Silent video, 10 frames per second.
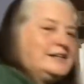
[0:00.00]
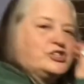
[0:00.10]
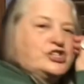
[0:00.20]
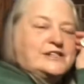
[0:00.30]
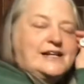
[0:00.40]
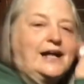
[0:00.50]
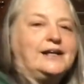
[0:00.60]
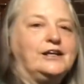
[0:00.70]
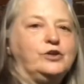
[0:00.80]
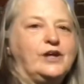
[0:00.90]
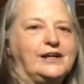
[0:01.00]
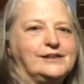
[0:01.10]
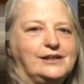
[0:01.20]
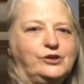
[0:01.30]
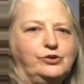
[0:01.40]
just telling you that
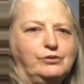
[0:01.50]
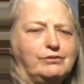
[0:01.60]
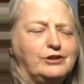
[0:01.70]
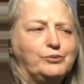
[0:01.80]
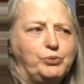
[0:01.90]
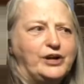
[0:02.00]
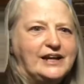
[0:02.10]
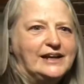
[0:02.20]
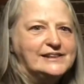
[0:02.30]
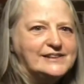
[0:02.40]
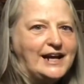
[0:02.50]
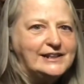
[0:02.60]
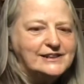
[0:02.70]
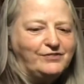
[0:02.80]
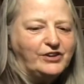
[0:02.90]
they're putting it in scientific